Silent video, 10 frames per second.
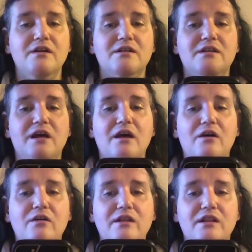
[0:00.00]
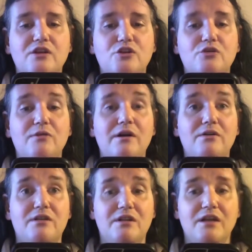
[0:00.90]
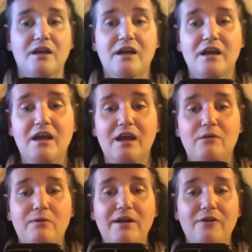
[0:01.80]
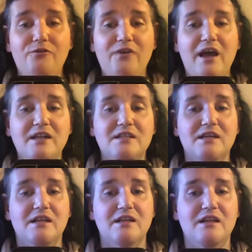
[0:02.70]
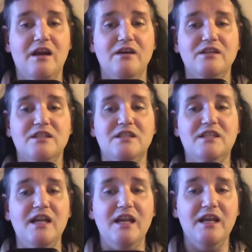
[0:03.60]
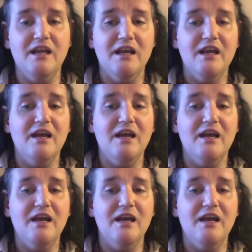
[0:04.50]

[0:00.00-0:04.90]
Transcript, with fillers: to not only the truth and real facts that are just sitting